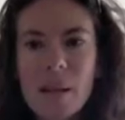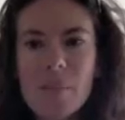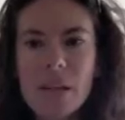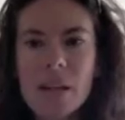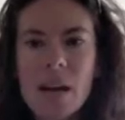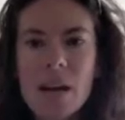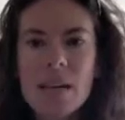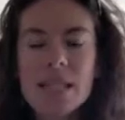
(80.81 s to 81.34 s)

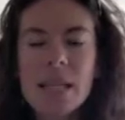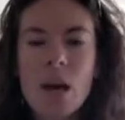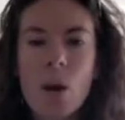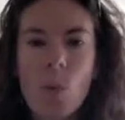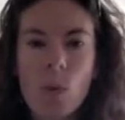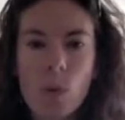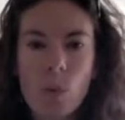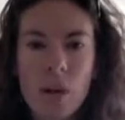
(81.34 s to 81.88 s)
Because
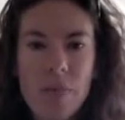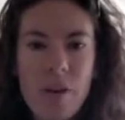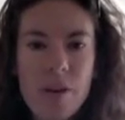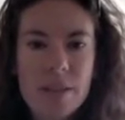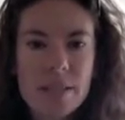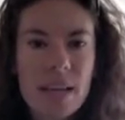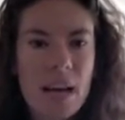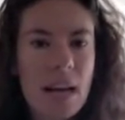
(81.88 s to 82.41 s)
we're with
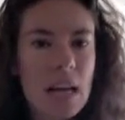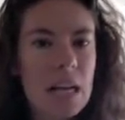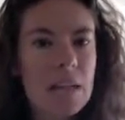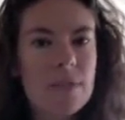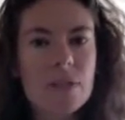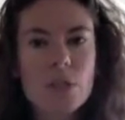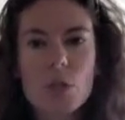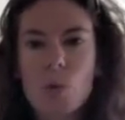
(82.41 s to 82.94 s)

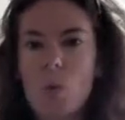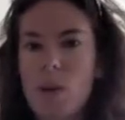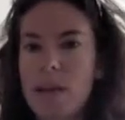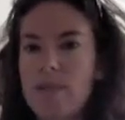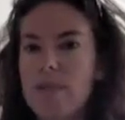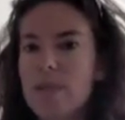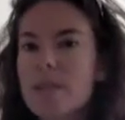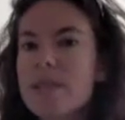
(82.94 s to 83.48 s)
ourselves
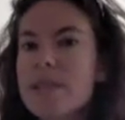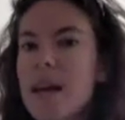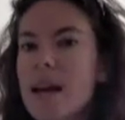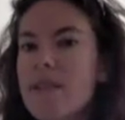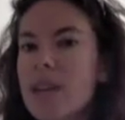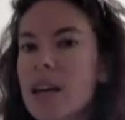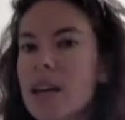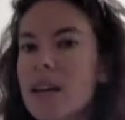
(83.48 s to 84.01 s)

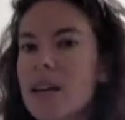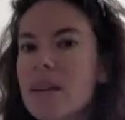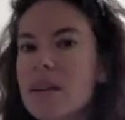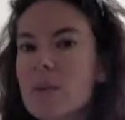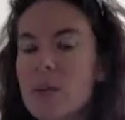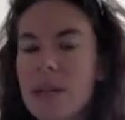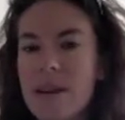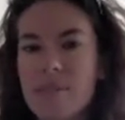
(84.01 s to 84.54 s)

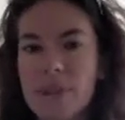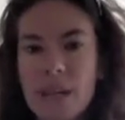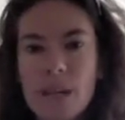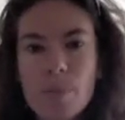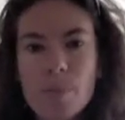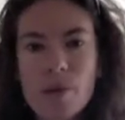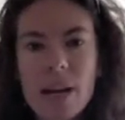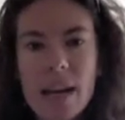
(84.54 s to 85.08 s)
24/7, we never get
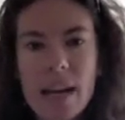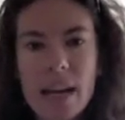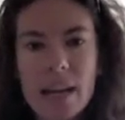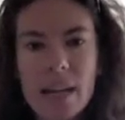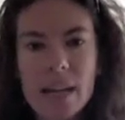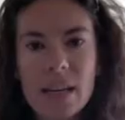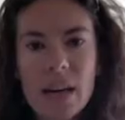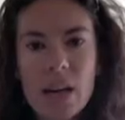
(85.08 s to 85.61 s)
a
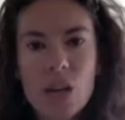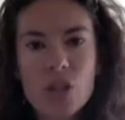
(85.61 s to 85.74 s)
break,